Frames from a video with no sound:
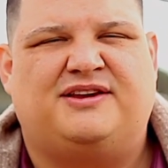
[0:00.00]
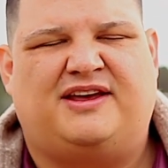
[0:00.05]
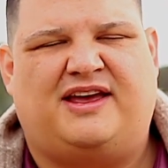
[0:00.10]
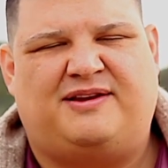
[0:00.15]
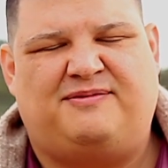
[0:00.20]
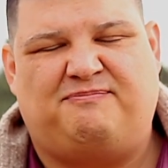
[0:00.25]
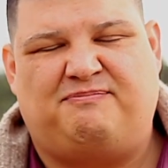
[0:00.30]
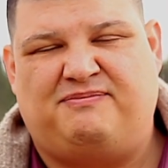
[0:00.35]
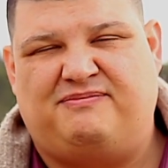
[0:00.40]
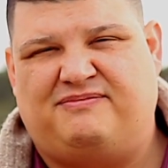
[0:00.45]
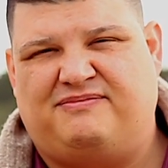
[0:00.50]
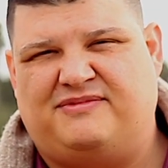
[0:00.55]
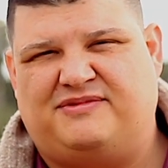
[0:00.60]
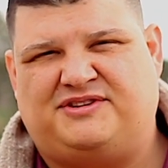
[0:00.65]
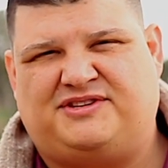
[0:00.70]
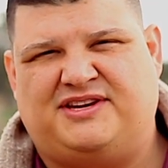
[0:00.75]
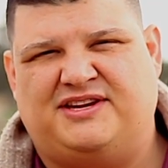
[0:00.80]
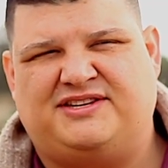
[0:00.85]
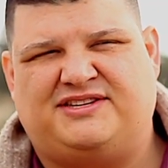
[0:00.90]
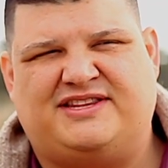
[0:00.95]
And
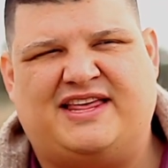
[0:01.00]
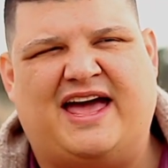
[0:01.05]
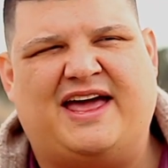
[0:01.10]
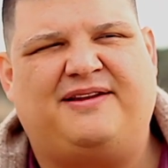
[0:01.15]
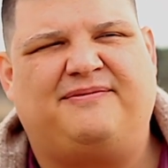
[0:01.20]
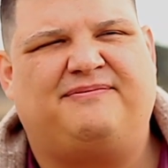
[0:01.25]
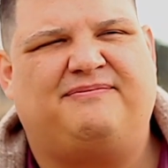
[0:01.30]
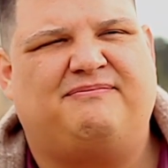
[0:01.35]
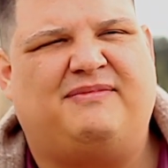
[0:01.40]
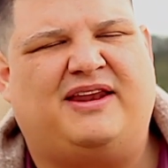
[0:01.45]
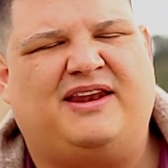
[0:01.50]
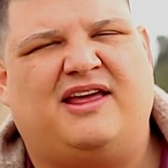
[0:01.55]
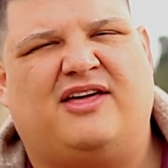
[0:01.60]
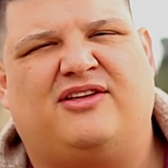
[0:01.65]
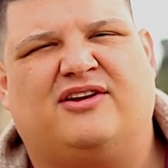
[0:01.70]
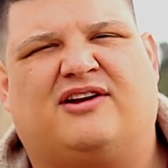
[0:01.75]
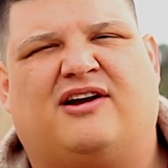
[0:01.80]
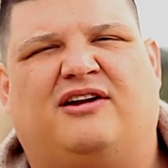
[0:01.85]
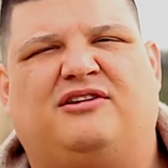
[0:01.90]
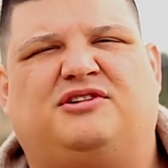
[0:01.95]
since then, many
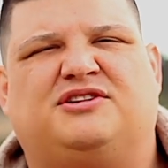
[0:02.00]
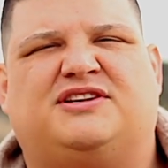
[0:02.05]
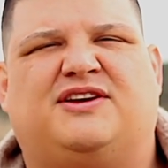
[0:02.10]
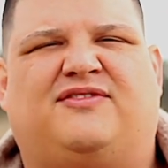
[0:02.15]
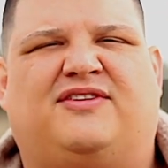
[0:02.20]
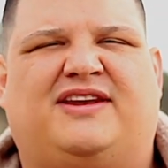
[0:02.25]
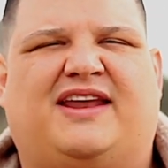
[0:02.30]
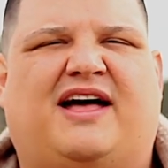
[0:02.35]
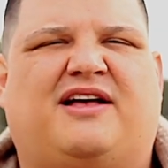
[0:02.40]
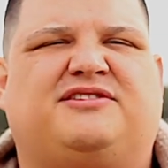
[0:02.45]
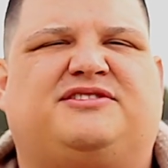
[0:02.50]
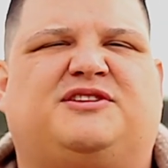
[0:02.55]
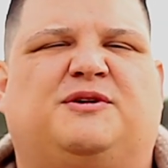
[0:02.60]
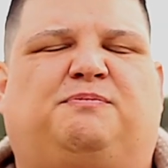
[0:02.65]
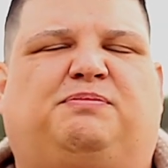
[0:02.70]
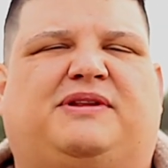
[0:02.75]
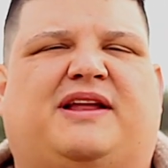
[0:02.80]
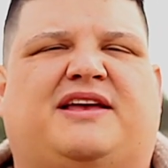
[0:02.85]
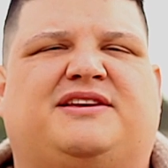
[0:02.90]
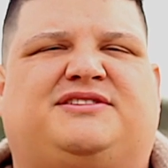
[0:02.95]
other countries have announced
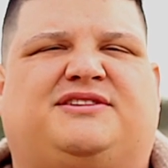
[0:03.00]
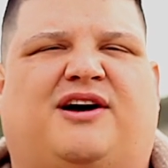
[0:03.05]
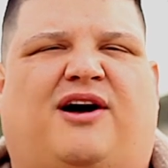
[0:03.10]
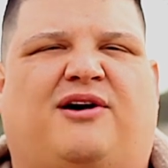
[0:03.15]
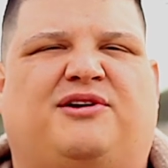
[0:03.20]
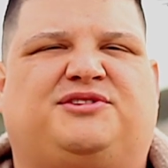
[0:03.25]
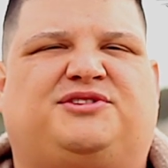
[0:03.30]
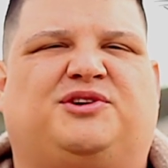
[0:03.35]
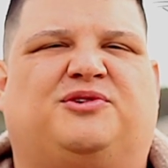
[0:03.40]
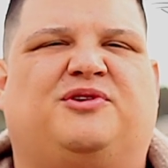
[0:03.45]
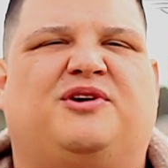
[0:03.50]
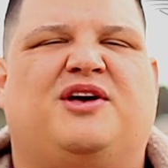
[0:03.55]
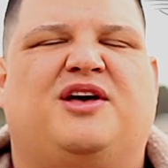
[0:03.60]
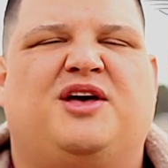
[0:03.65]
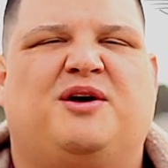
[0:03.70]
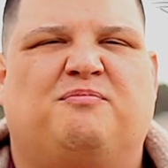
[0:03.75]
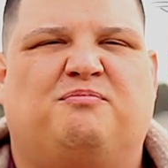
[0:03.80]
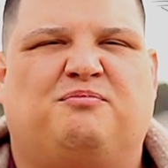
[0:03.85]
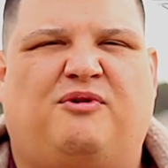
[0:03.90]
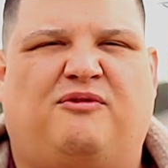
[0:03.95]
their plans to also
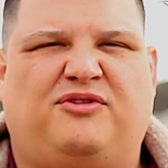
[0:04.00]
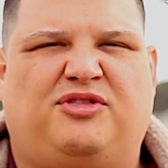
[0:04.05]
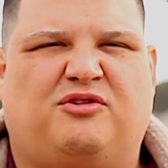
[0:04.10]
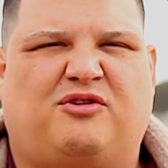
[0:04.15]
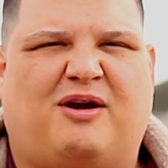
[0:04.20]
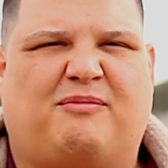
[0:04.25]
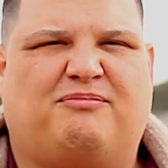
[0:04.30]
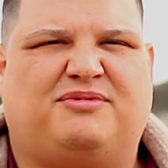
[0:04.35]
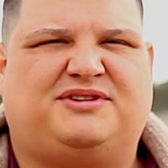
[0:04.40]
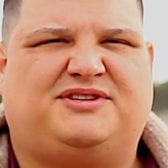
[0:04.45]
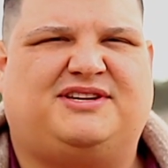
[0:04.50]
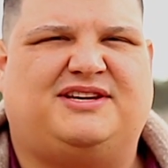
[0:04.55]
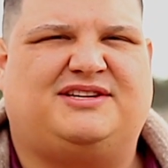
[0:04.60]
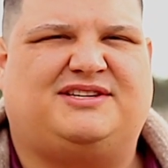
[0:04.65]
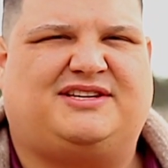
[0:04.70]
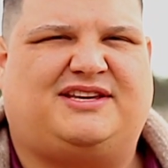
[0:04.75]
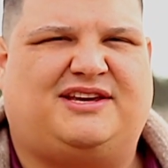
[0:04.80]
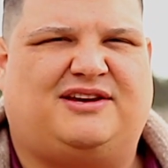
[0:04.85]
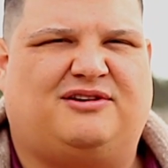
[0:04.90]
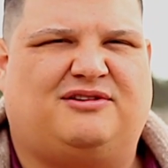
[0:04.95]
move their
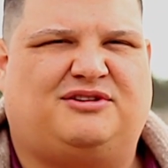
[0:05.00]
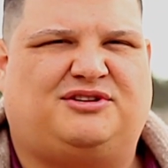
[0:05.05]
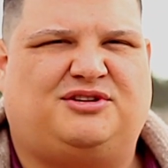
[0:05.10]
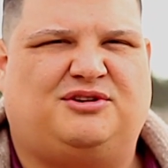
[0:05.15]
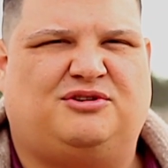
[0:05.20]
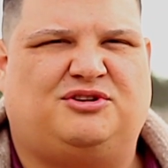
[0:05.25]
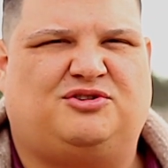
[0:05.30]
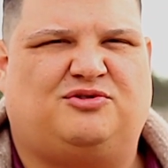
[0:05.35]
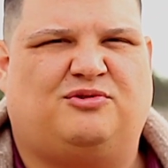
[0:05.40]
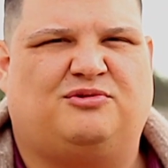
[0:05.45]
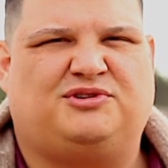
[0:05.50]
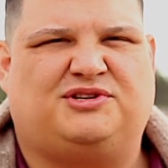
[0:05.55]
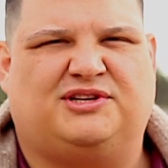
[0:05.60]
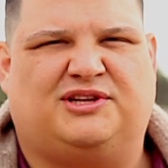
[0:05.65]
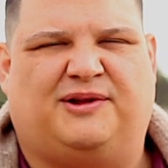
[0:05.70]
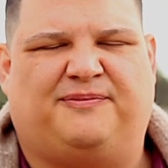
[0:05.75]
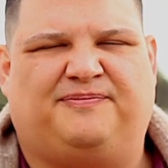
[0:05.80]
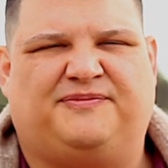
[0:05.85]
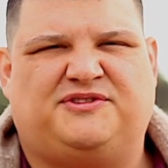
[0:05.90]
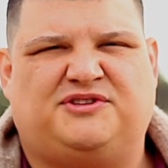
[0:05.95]
embassies here to
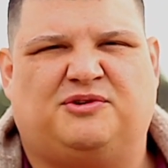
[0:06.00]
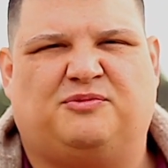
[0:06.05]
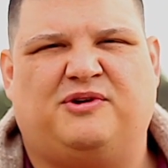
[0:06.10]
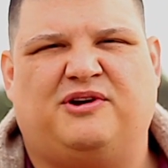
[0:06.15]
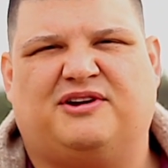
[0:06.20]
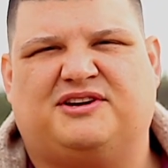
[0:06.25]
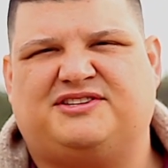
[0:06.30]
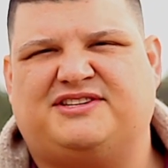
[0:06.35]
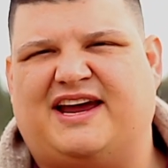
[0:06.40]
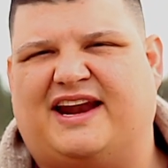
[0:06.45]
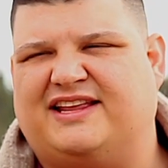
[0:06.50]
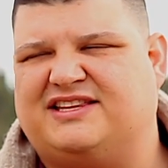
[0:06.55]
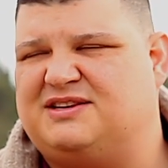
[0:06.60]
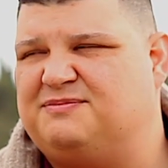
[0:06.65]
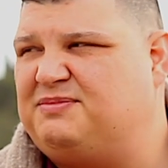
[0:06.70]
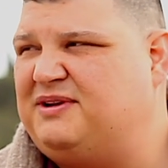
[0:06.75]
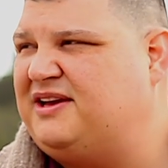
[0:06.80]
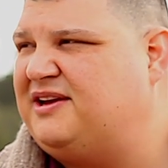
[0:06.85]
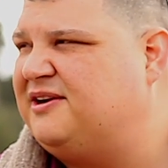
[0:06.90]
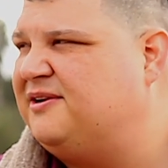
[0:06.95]
Jerusalem. So we're excited
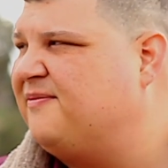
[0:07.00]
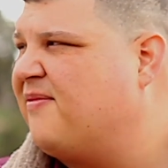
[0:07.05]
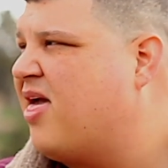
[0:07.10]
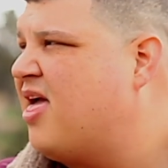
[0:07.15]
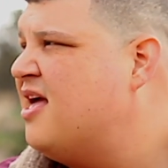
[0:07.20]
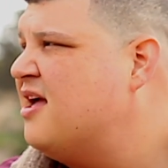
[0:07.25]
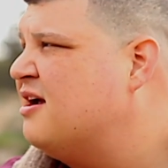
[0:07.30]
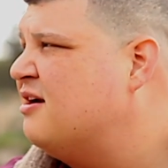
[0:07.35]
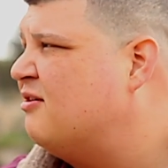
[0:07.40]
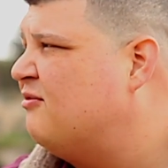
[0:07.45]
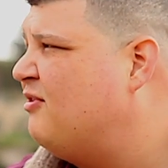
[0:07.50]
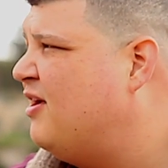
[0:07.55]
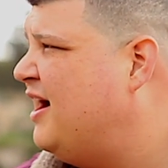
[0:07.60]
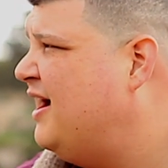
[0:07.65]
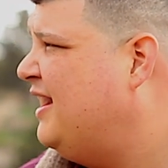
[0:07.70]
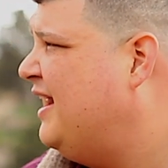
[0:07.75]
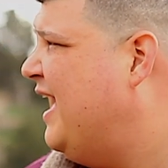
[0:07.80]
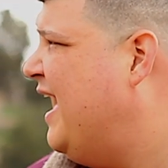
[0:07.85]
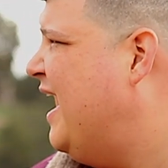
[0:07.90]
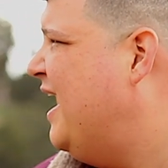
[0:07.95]
to be here
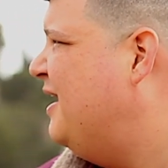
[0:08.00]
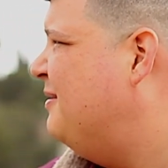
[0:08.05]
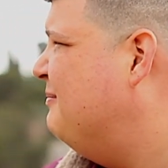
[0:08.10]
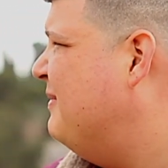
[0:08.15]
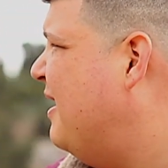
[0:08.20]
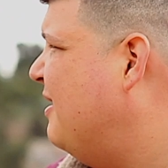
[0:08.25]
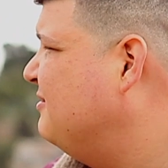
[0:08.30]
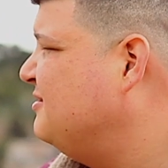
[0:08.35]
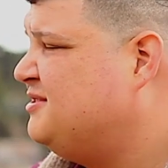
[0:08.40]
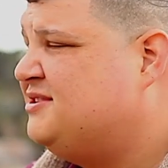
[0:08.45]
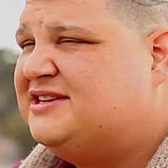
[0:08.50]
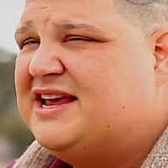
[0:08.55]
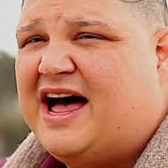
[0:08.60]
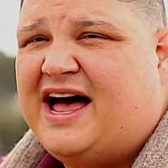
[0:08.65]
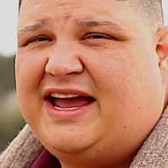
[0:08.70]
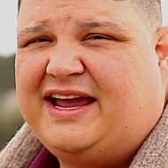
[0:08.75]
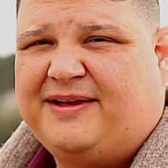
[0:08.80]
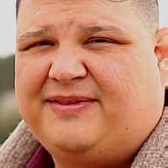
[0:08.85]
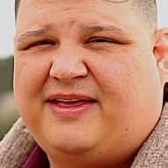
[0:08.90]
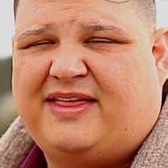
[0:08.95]
right at Mount
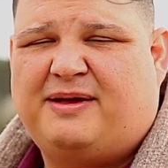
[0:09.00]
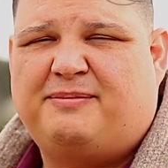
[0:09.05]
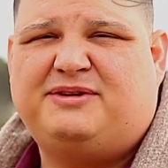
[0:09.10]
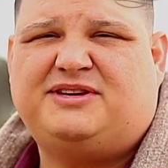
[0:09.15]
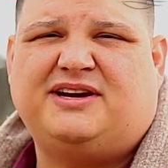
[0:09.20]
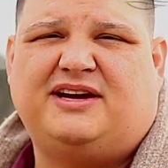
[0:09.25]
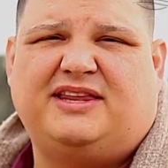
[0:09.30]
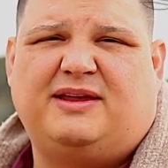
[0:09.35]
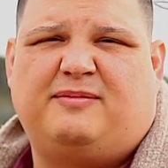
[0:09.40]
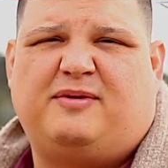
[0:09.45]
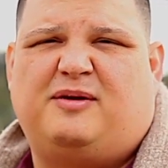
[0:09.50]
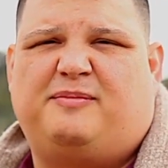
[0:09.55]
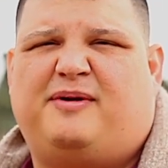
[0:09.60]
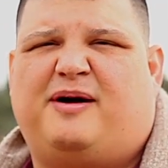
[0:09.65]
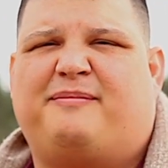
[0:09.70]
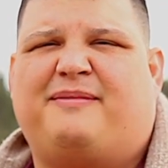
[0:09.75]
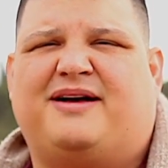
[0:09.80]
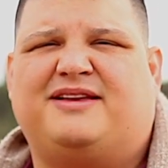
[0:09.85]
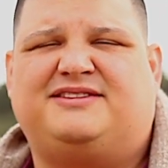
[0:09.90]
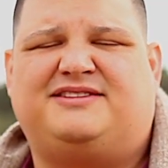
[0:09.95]
Zion. Now, let me tell you a little bit
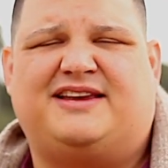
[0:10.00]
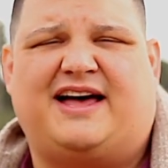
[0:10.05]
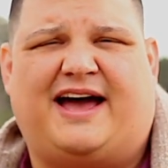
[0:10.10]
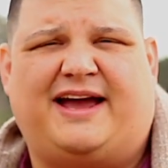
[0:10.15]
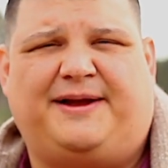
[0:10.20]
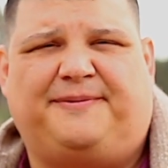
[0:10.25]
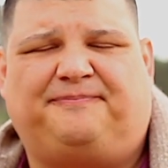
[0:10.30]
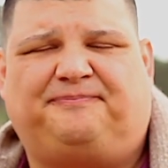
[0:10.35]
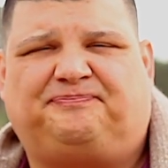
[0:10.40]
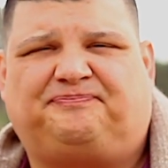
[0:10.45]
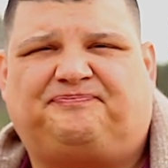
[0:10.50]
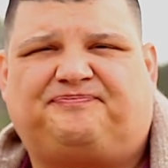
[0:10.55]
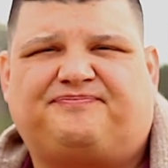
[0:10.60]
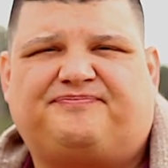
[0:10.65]
about Mount Zion.